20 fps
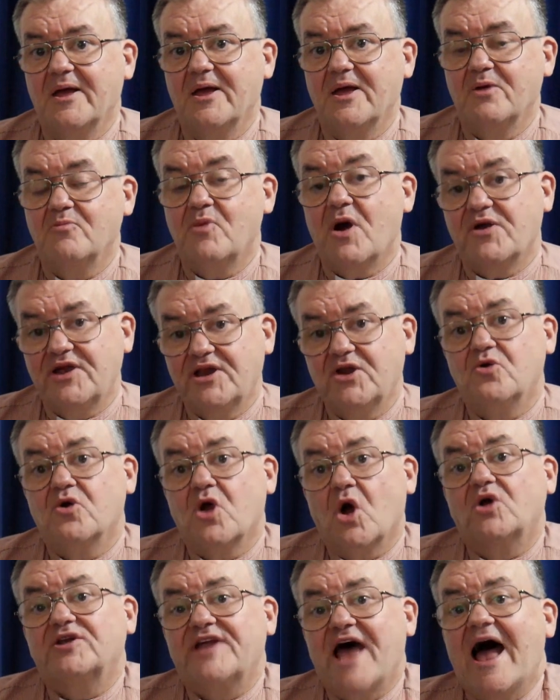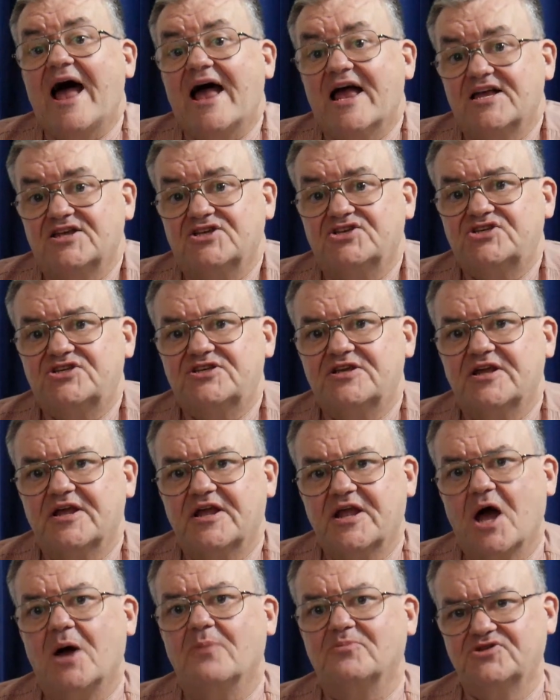Well, you know, God has
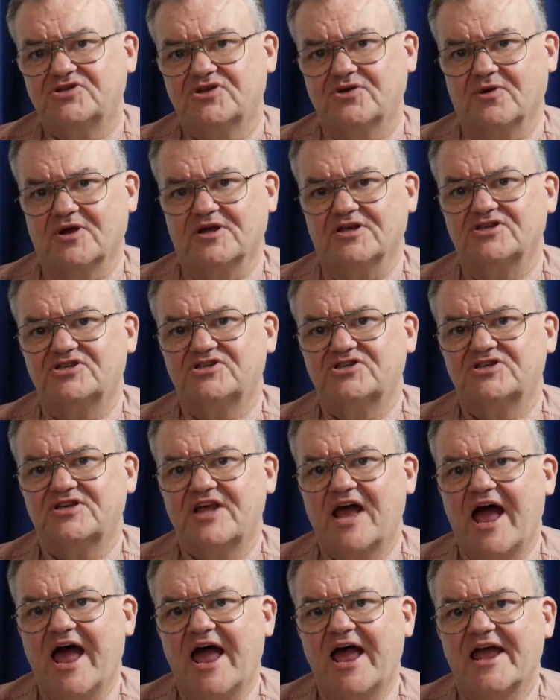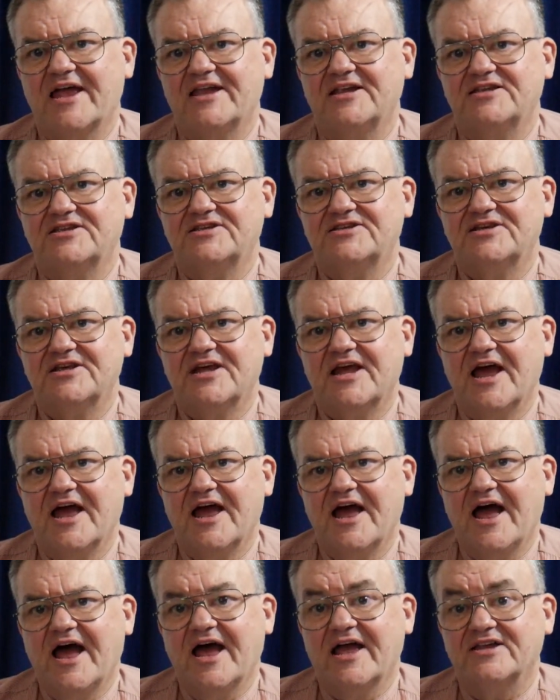come to us, and
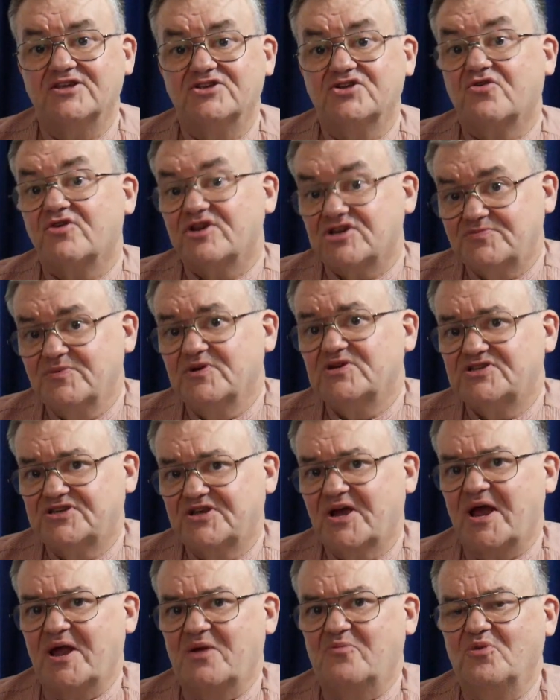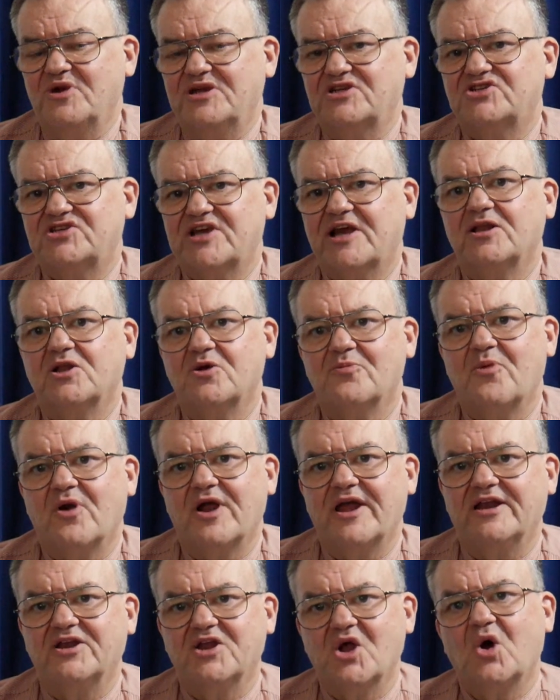at Christmas time we
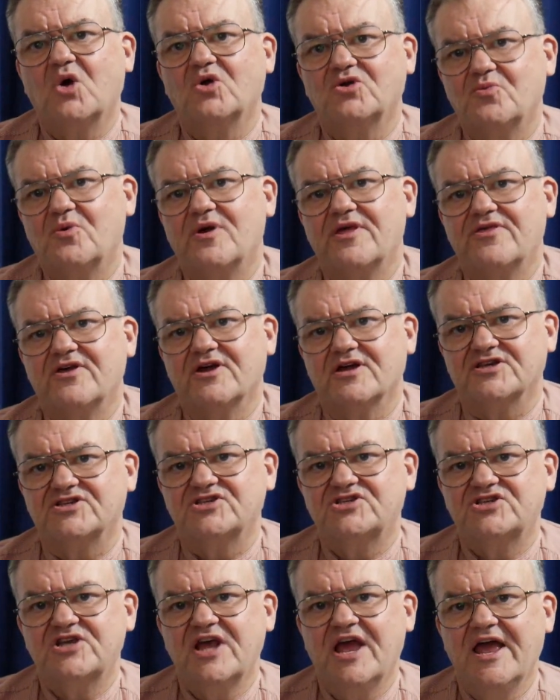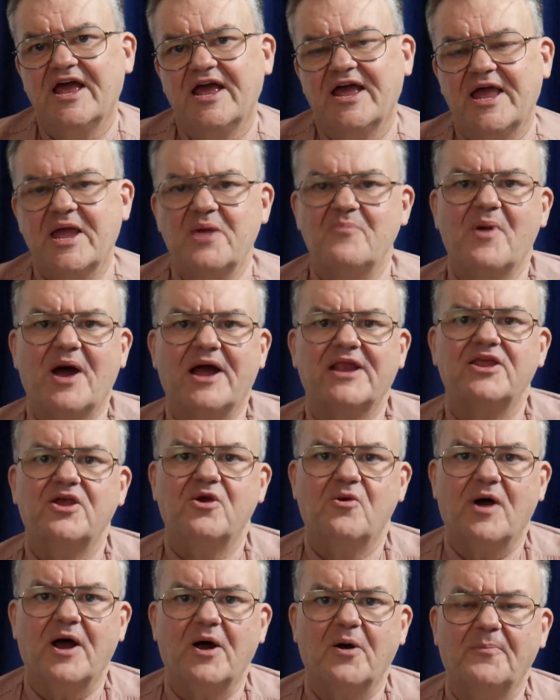celebrate God with us,
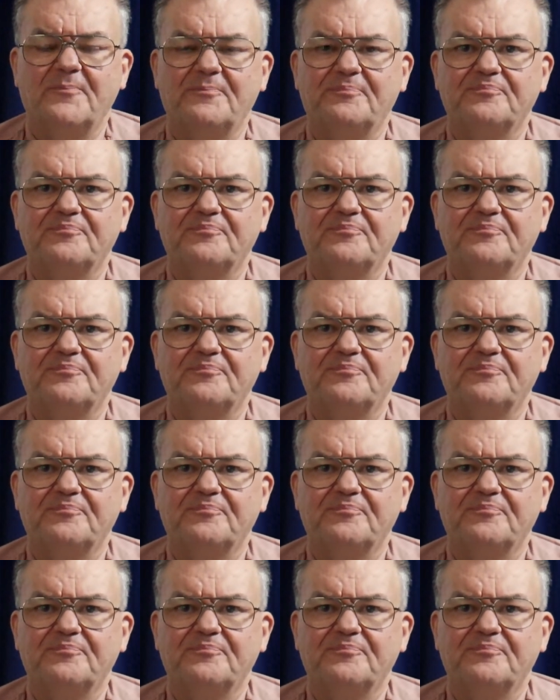Emmanuel.